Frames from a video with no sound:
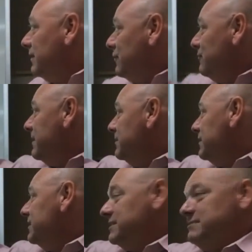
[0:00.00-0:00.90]
but if you
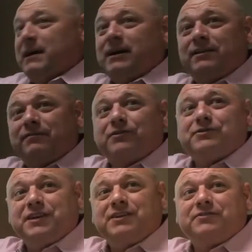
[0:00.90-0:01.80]
mentioned this back in the
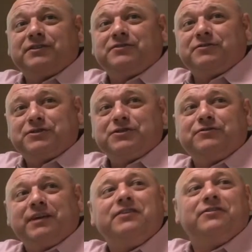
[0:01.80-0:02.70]
first century to a
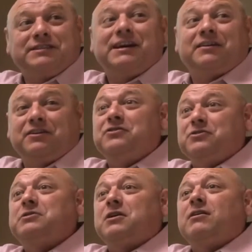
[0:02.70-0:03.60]
Jew, they knew exactly who
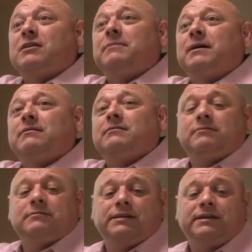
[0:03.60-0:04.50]
you were talking about.
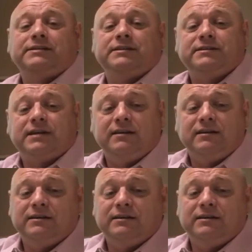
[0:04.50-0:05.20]
But this is a,